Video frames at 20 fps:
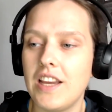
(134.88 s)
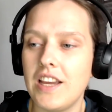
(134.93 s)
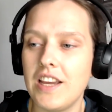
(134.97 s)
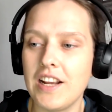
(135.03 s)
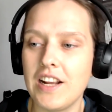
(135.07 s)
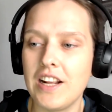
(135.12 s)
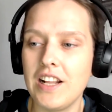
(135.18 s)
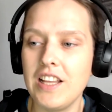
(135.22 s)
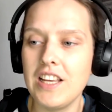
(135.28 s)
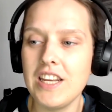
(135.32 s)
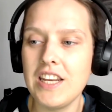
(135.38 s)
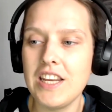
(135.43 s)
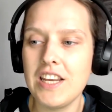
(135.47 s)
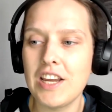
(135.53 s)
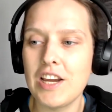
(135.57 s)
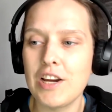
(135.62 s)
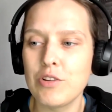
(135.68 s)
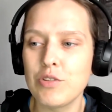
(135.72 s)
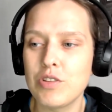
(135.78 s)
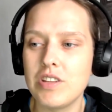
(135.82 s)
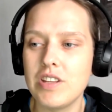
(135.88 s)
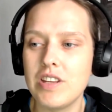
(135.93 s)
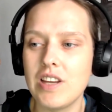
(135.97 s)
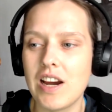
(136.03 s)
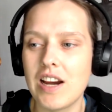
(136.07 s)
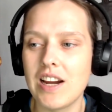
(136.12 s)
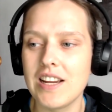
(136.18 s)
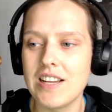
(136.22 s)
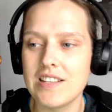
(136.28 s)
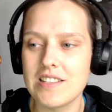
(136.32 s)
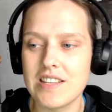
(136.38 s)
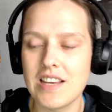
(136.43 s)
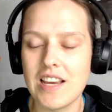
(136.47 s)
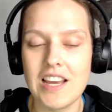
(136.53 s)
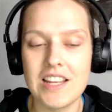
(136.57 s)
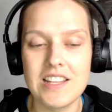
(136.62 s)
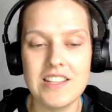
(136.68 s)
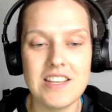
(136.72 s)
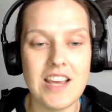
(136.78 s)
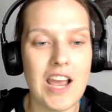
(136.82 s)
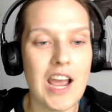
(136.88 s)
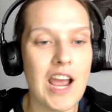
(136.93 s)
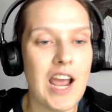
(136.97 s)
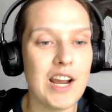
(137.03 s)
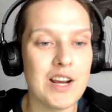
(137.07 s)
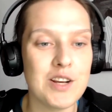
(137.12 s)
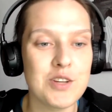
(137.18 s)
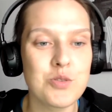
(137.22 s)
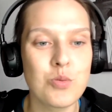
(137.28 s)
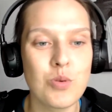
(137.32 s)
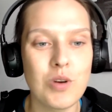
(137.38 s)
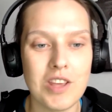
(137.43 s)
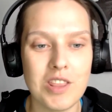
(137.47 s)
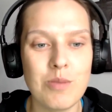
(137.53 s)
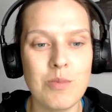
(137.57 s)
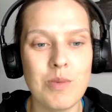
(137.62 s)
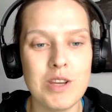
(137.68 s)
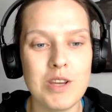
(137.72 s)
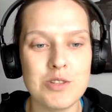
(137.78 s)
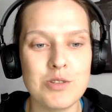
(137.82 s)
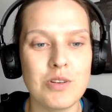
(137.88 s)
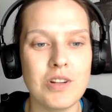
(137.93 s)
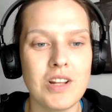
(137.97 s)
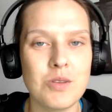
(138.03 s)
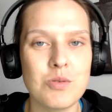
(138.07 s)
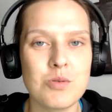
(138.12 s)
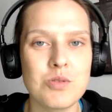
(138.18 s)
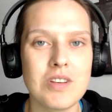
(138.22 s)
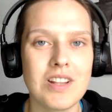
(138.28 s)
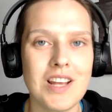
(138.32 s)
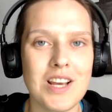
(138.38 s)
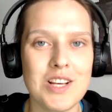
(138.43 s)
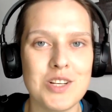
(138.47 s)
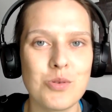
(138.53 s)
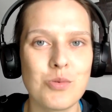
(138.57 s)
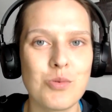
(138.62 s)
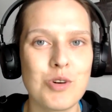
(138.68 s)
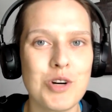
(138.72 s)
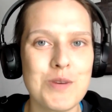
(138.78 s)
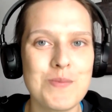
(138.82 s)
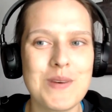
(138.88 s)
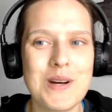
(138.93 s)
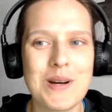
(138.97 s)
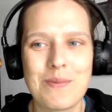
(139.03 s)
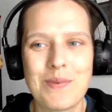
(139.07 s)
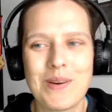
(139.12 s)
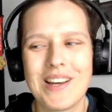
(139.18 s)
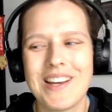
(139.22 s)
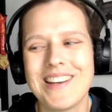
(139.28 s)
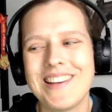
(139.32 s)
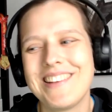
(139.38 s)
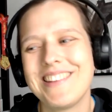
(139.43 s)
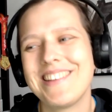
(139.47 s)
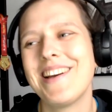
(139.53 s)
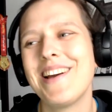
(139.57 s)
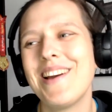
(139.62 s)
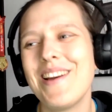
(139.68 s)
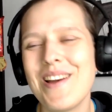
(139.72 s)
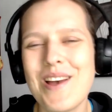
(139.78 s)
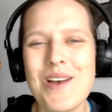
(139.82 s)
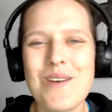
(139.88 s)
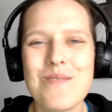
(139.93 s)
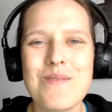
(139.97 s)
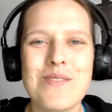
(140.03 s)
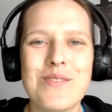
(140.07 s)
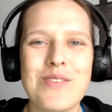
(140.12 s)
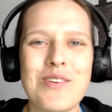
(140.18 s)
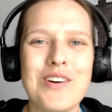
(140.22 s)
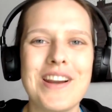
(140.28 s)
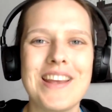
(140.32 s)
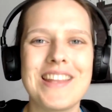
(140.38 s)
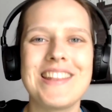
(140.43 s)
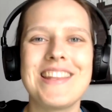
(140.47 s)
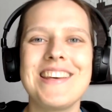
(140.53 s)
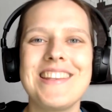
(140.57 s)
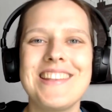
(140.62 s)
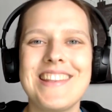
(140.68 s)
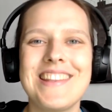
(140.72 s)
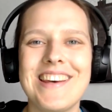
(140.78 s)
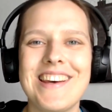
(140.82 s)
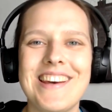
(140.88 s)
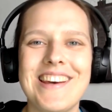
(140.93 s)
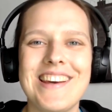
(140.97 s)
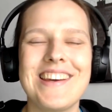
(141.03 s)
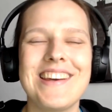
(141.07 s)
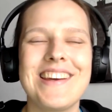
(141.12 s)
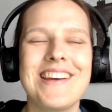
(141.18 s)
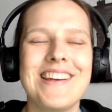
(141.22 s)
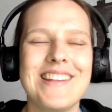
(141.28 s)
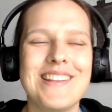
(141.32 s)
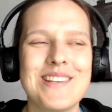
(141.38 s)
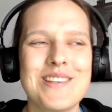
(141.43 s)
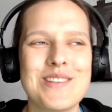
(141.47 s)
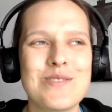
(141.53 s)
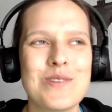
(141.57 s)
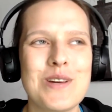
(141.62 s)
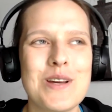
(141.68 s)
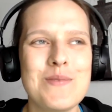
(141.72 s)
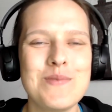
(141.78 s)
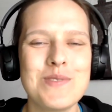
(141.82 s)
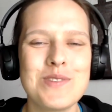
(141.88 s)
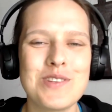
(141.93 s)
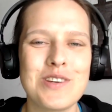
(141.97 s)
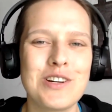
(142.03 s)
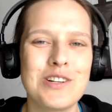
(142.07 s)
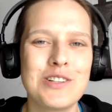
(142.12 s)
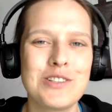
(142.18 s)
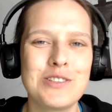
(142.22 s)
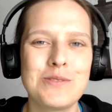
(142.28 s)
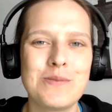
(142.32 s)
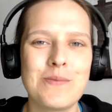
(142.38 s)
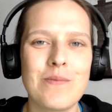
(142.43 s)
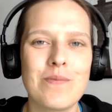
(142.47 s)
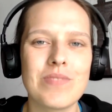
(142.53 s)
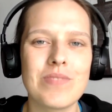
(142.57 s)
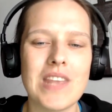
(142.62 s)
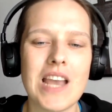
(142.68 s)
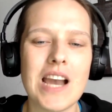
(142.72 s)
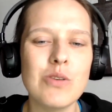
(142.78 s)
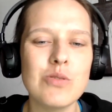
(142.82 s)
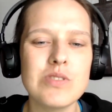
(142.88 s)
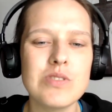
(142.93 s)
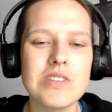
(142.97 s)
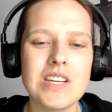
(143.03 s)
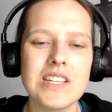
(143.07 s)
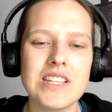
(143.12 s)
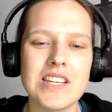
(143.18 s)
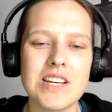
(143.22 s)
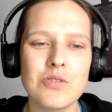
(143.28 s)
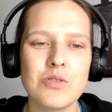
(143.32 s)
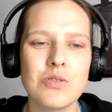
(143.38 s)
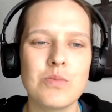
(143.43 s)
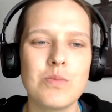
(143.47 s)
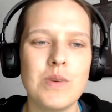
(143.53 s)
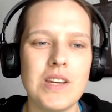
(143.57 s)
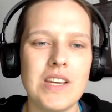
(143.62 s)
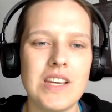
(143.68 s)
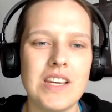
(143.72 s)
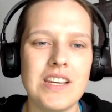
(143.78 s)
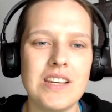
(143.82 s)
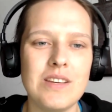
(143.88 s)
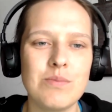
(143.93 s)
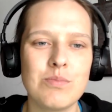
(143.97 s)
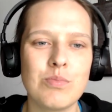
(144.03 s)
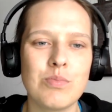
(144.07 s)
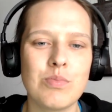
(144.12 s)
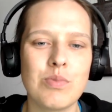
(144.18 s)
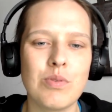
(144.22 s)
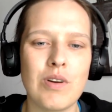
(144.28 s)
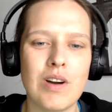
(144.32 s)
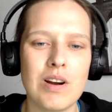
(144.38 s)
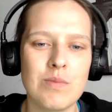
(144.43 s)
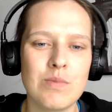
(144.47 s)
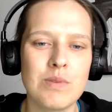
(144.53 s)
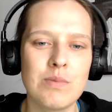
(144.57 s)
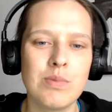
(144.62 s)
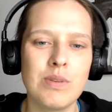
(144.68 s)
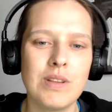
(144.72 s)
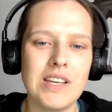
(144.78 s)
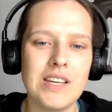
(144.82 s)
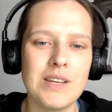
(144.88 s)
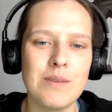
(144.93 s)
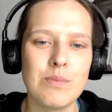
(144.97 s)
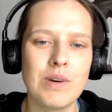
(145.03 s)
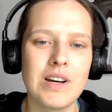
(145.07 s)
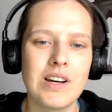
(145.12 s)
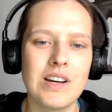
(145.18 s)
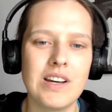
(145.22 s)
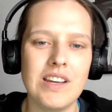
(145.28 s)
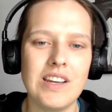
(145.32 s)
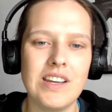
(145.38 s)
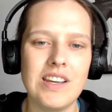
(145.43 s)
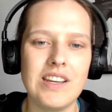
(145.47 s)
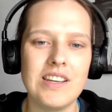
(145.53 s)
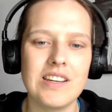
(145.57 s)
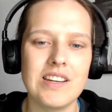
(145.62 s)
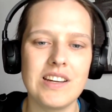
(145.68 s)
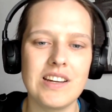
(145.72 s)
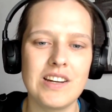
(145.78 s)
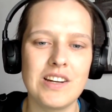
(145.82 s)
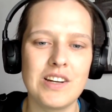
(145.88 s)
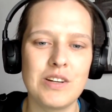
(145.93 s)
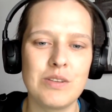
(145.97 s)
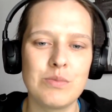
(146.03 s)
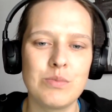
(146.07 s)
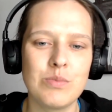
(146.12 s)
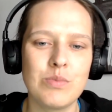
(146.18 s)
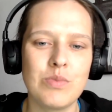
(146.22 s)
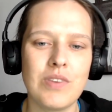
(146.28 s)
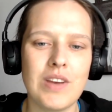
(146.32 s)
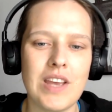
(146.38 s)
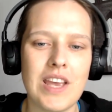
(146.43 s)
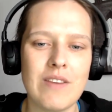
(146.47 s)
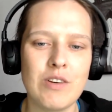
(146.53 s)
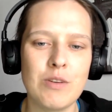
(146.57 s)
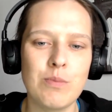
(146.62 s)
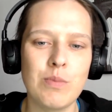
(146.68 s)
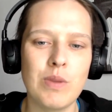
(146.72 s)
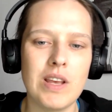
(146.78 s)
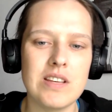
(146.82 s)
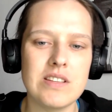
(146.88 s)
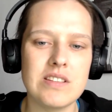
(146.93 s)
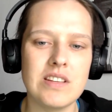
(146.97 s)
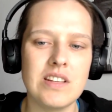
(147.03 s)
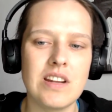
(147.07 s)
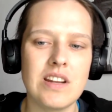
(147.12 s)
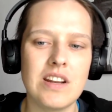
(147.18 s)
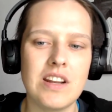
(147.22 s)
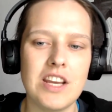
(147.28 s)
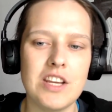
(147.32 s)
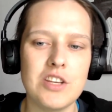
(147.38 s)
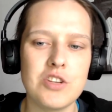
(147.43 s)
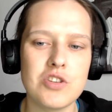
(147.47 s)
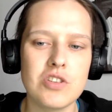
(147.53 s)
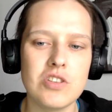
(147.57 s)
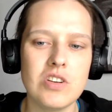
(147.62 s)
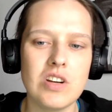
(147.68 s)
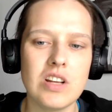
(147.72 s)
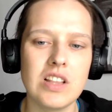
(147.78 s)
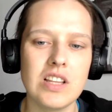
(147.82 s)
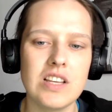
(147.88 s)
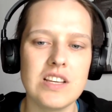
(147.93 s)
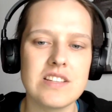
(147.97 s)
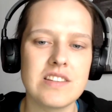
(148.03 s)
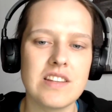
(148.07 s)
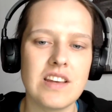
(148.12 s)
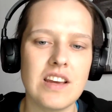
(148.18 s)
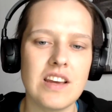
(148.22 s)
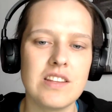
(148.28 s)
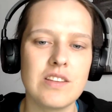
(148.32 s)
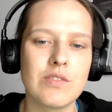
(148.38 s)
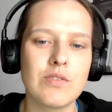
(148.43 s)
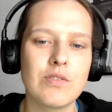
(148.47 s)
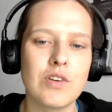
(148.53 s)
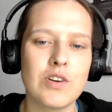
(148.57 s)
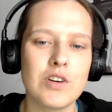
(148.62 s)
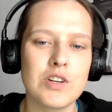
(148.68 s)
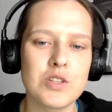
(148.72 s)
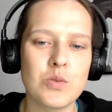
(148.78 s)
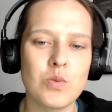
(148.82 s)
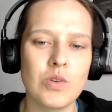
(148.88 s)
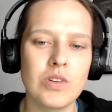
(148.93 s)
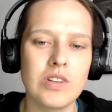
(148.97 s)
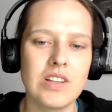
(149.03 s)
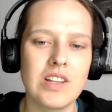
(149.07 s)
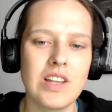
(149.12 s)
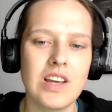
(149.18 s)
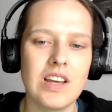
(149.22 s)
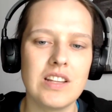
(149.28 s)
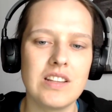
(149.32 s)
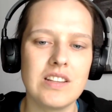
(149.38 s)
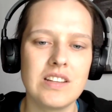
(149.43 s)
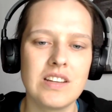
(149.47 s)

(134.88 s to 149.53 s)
cleaning out the ice. I had the axe with me, so that was a nice warm up before I did the swim. So I would say that would be probably my favorite place in the nature, at least the first one that